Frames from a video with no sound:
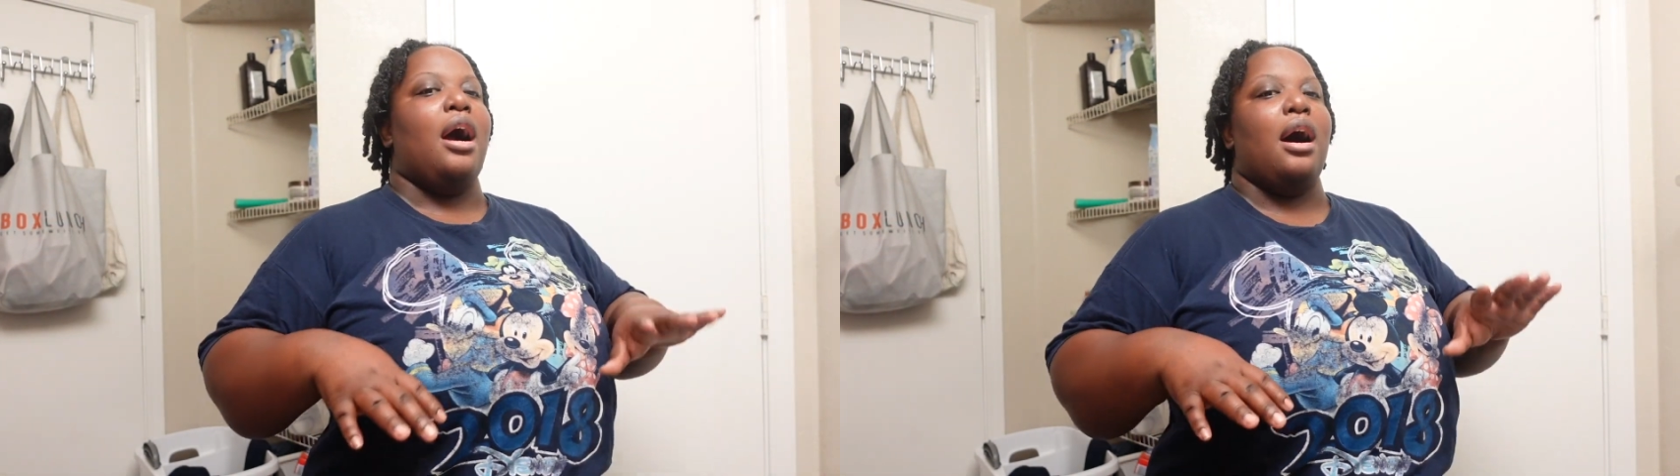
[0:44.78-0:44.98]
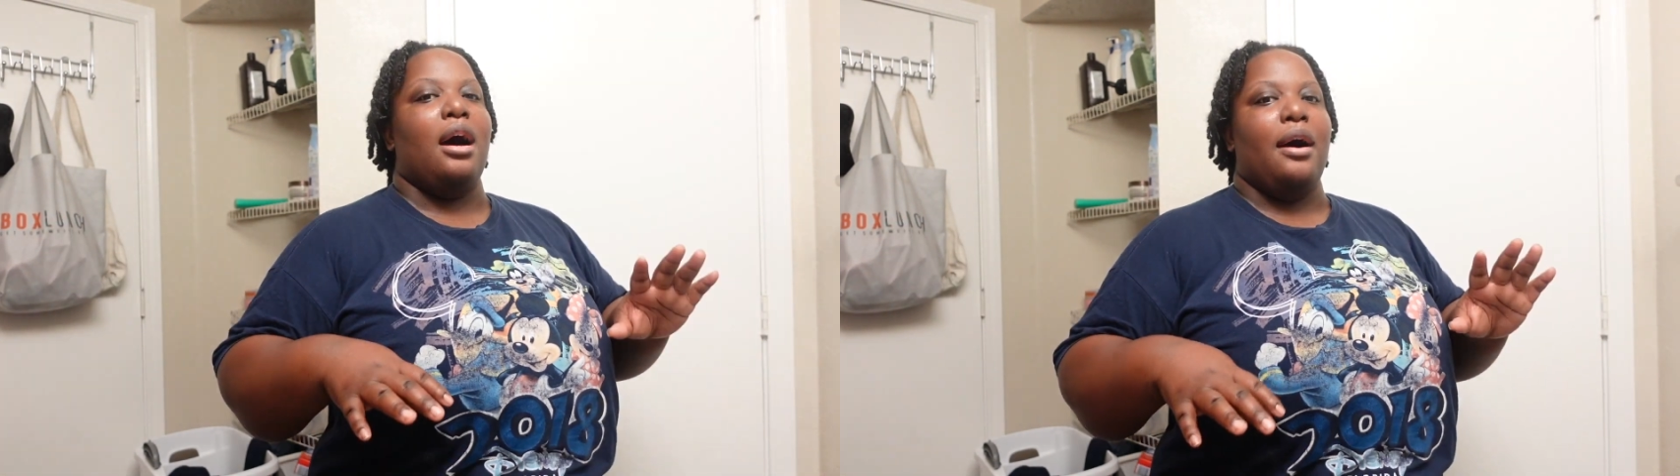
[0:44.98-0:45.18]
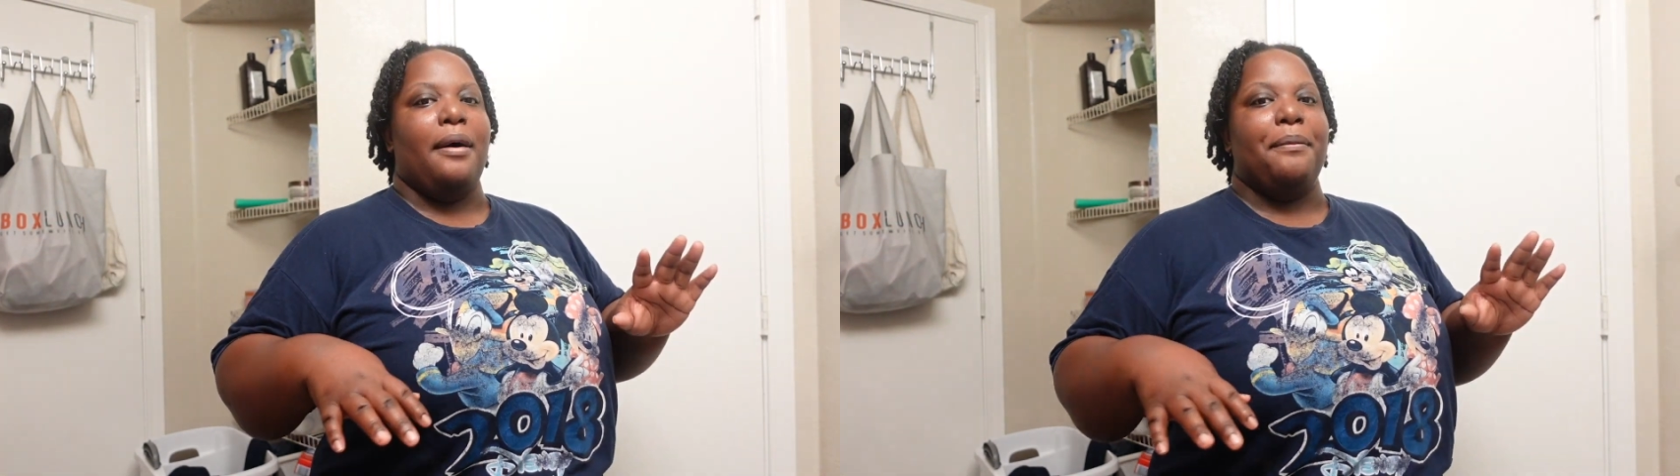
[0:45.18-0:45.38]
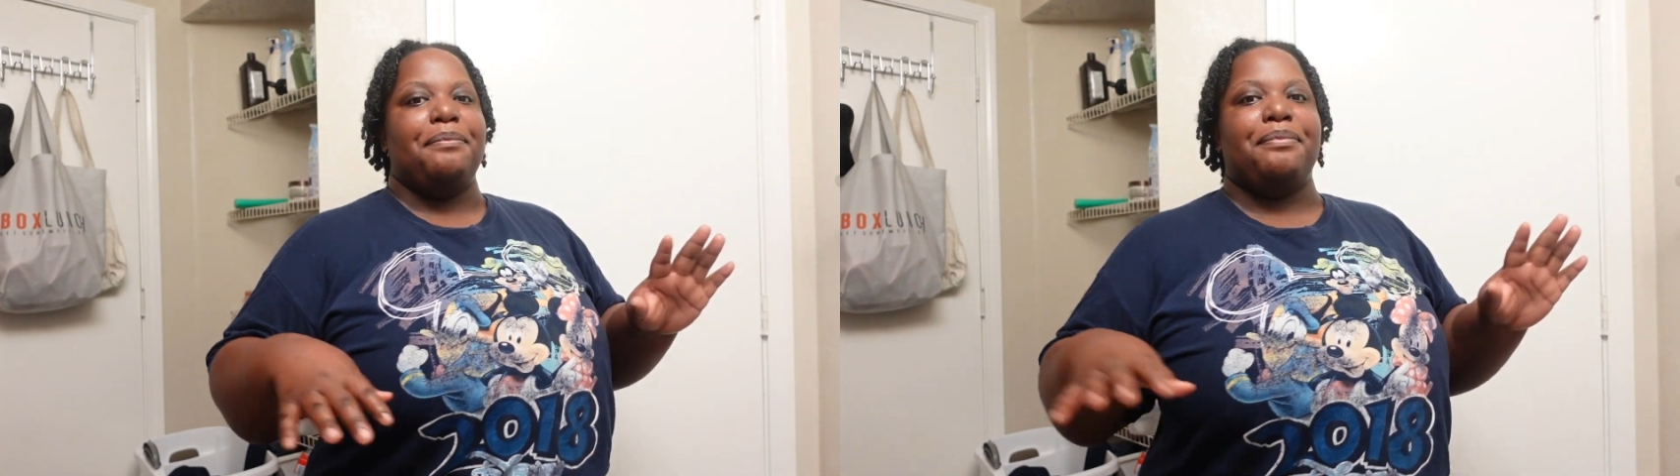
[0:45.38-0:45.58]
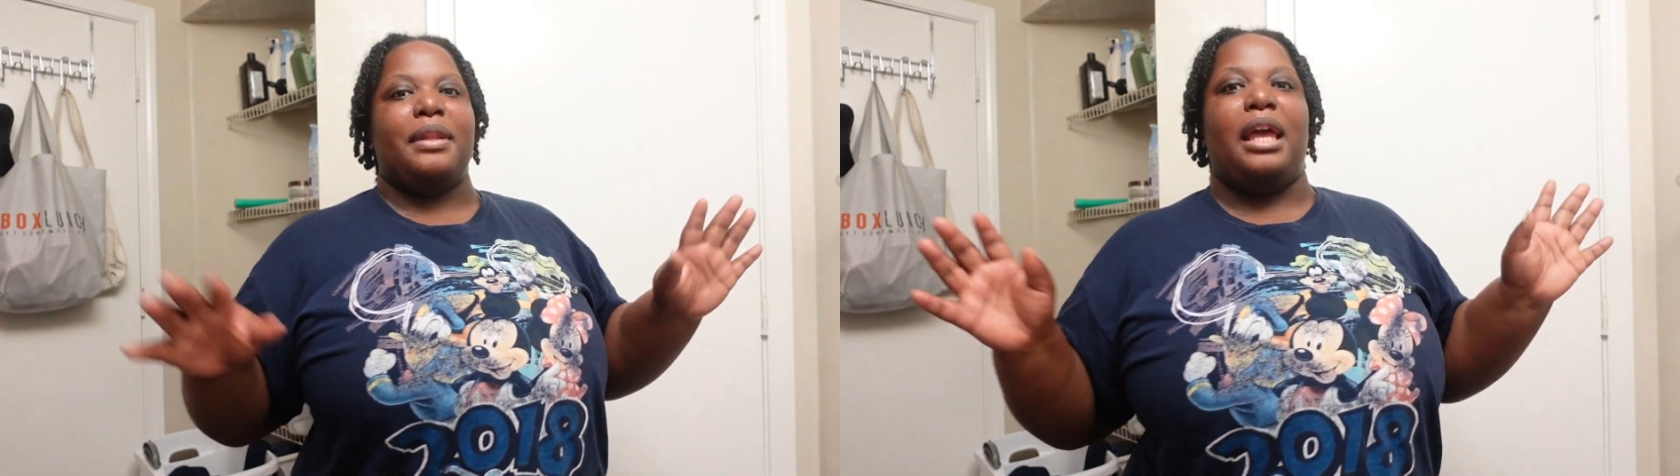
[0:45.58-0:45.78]

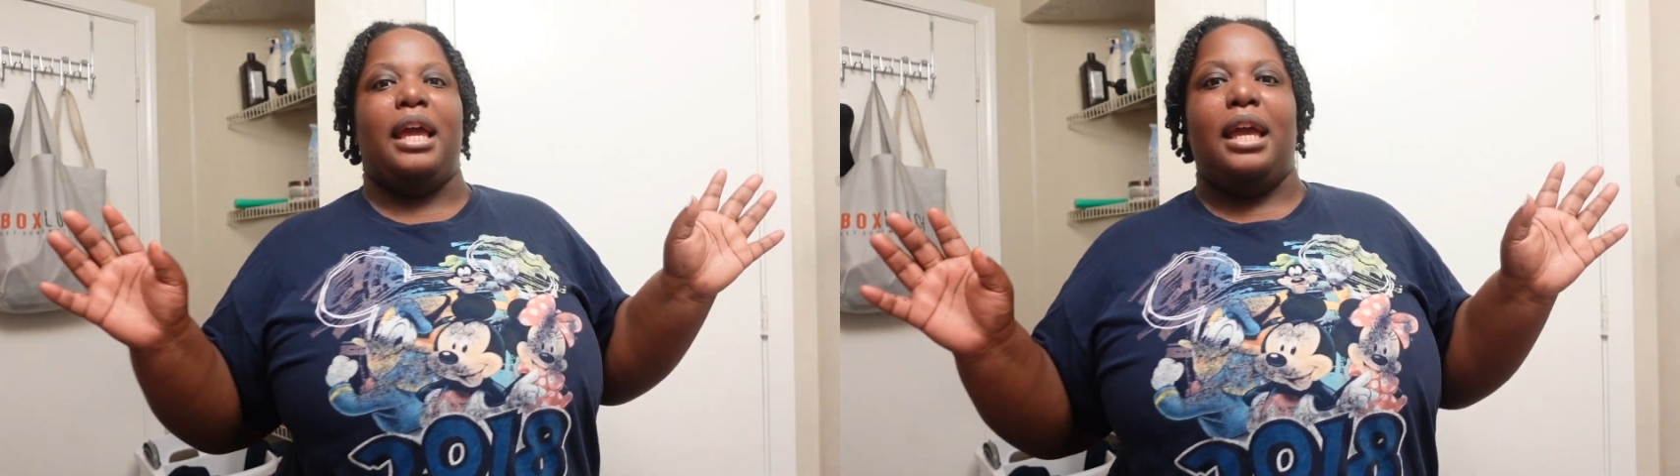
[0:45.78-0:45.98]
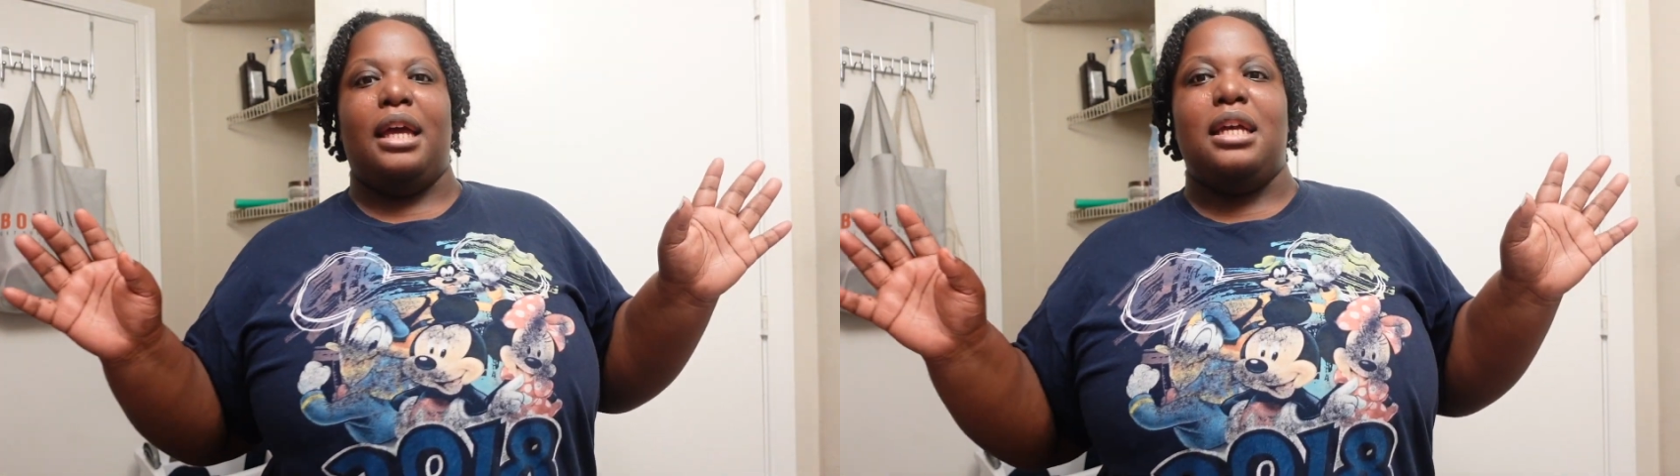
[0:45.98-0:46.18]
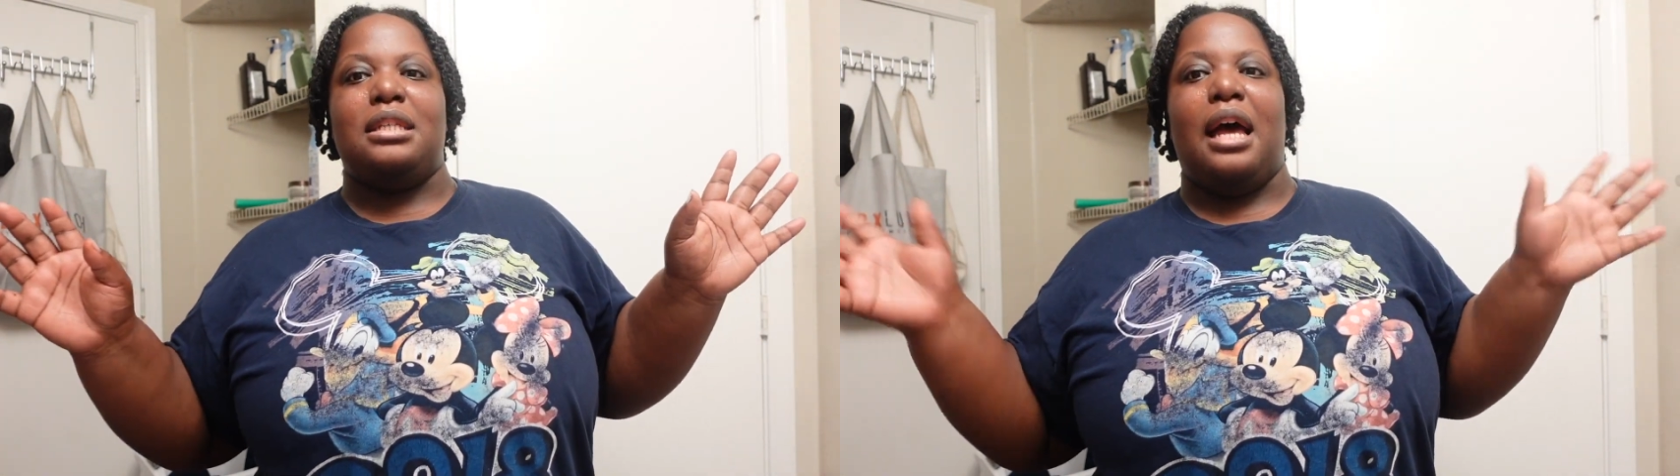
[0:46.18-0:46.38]
Um, and